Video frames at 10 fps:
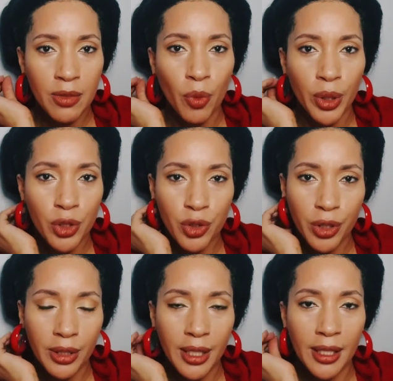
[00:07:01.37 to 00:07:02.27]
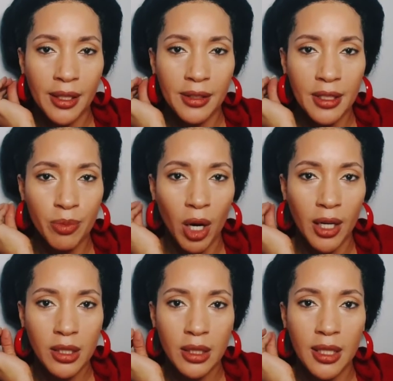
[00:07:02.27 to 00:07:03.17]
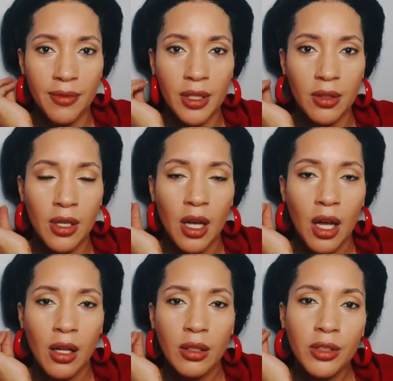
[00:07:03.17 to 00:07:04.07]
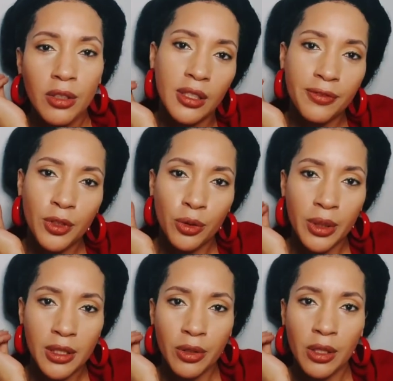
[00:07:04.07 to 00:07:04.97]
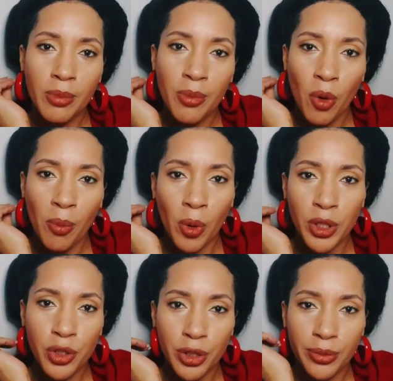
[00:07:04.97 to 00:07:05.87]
moisture, and these products give it a little oomph to it, so a little bit more moisture.